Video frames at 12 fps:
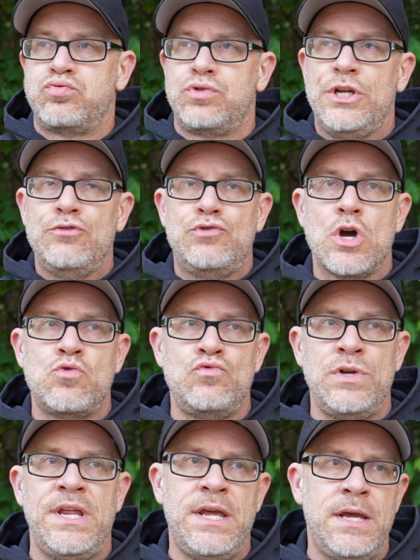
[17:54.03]
you
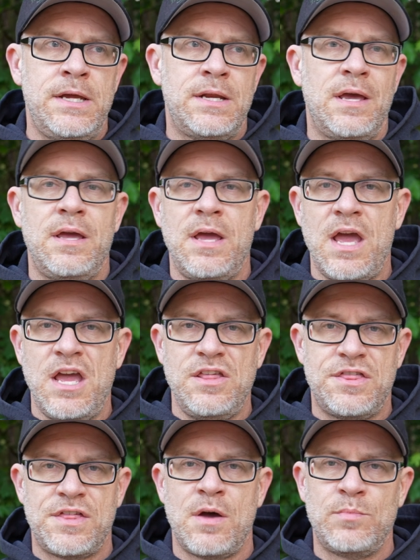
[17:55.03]
don't need a
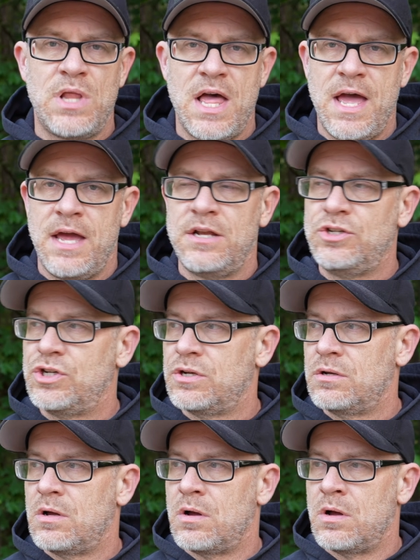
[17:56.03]
thumb ledge
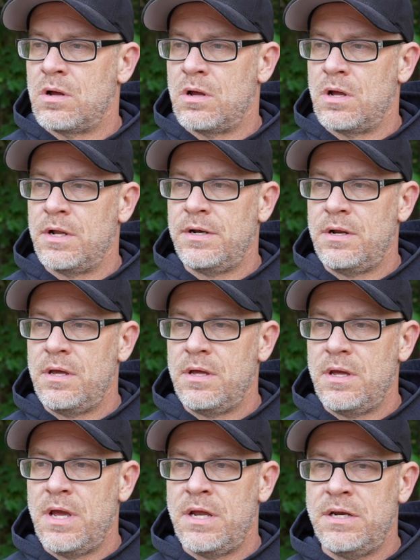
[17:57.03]
on
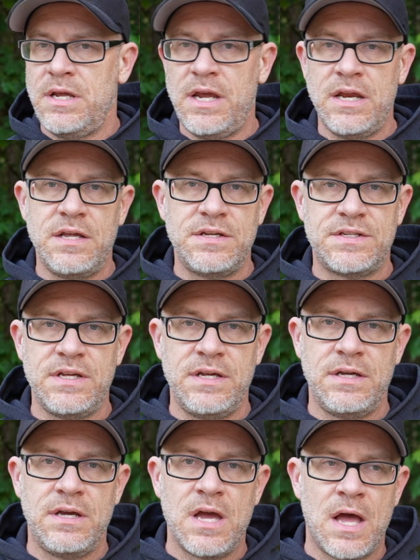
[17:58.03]
an
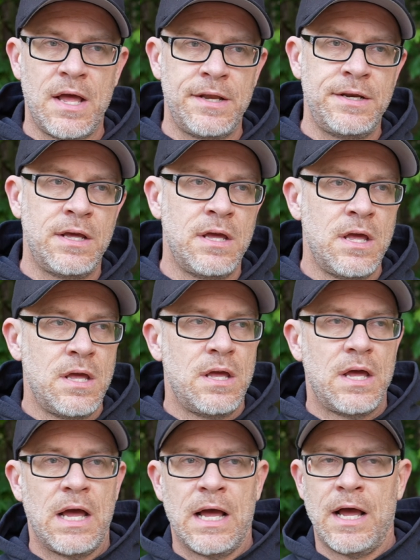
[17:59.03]
EDC gun.
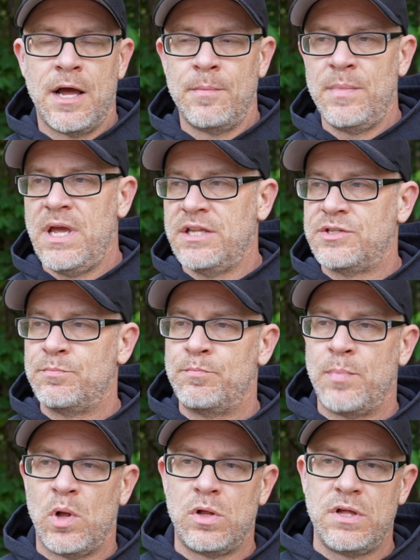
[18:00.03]
It's
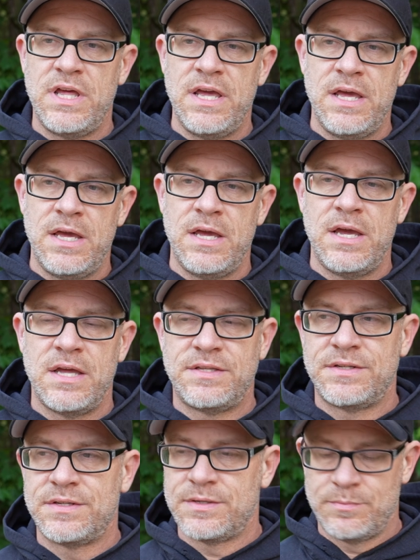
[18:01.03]
bulky,
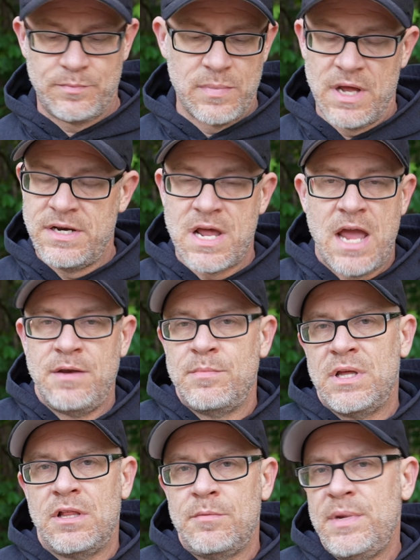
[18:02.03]
it's a
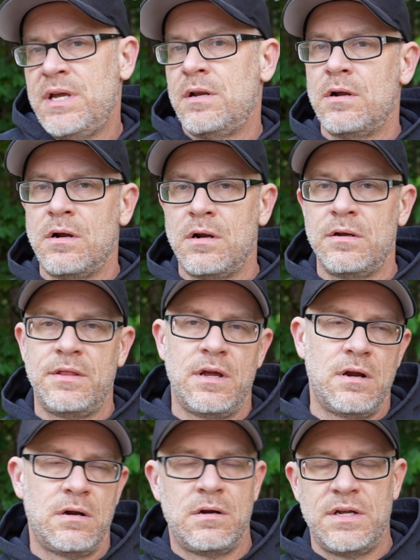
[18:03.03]
9mm, there